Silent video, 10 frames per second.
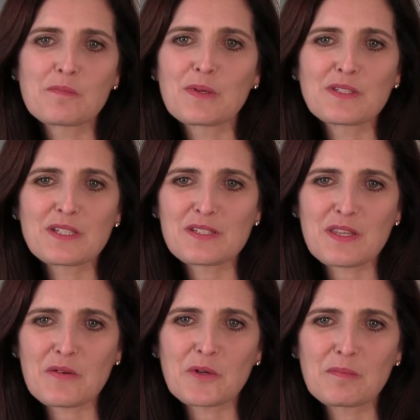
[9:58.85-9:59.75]
buildings
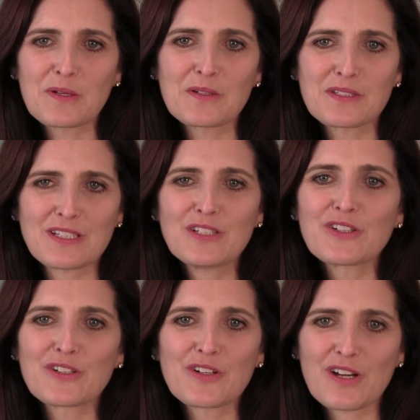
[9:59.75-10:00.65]
that were built
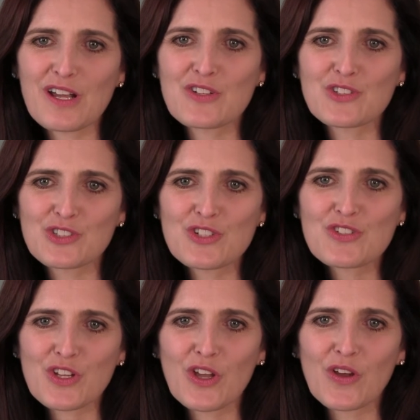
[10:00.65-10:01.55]
here 100
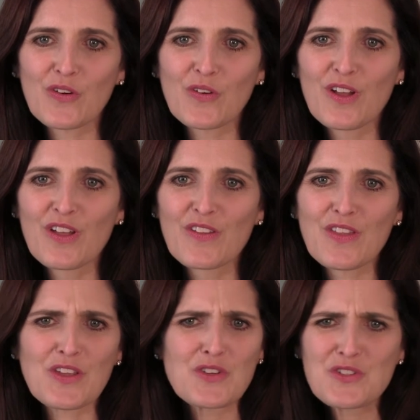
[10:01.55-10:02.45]
years ago,
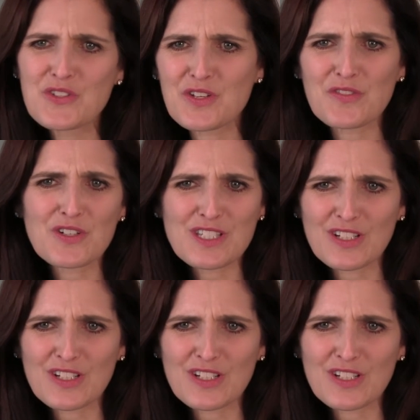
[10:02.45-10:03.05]
they used different